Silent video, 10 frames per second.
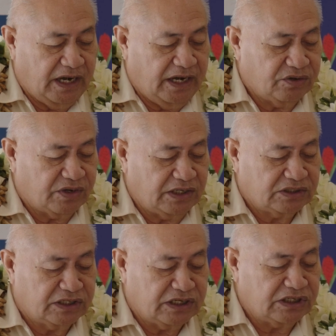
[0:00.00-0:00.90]

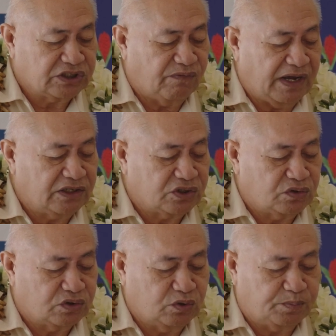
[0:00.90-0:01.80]
Education is
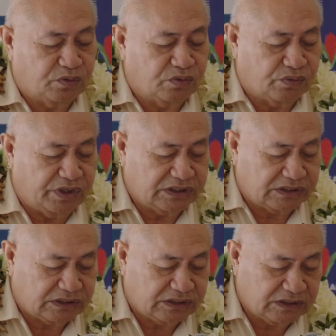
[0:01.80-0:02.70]
vital to
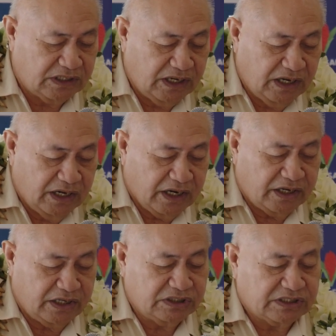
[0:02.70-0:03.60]
progress
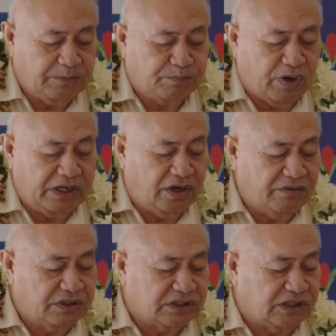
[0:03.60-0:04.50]
and is a
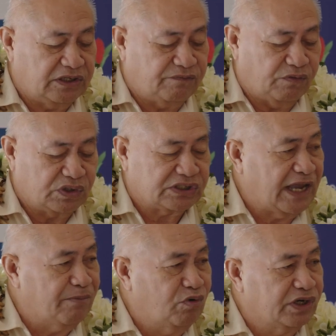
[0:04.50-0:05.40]
priority for
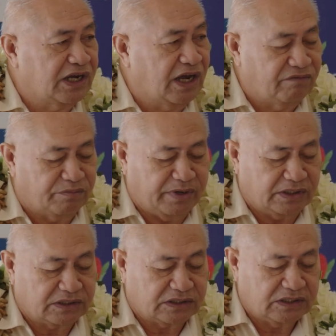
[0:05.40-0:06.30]
Samoan
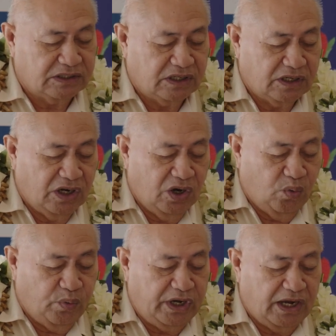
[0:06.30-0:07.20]
government.
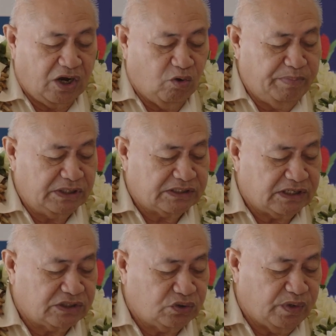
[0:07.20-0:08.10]
We are
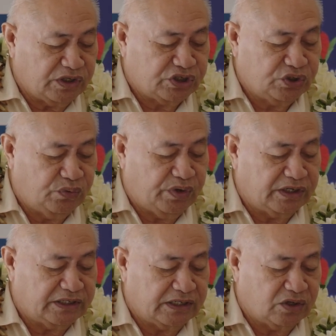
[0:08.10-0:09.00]
committed to
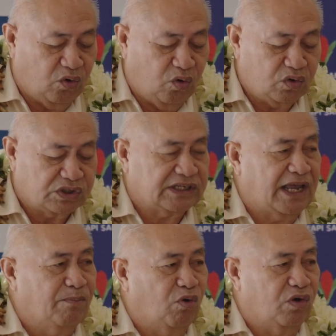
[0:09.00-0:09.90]
ensuring that all
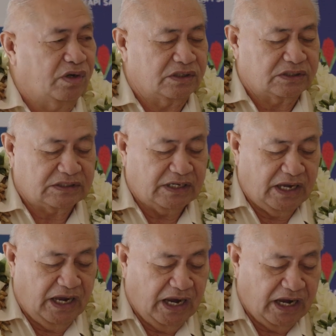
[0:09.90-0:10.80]
Samoans
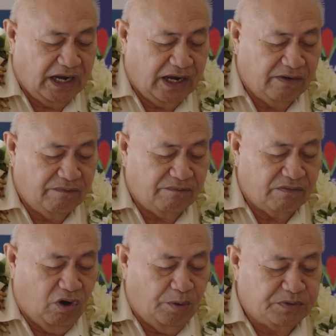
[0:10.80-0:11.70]
have
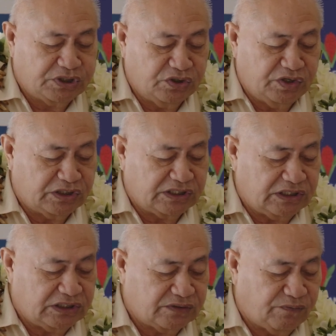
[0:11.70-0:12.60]

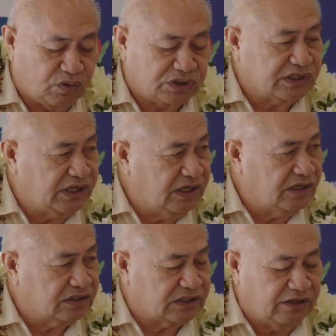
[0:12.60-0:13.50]
opportunities for
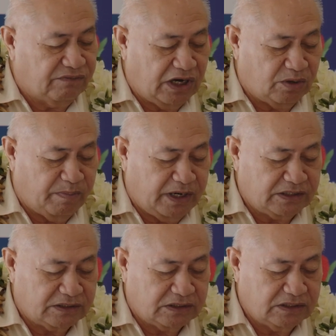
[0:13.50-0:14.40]
skills
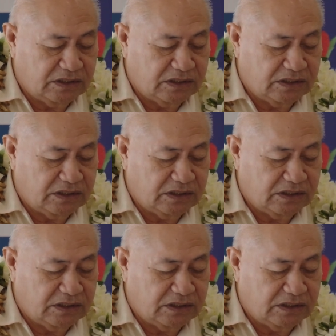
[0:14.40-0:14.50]
development,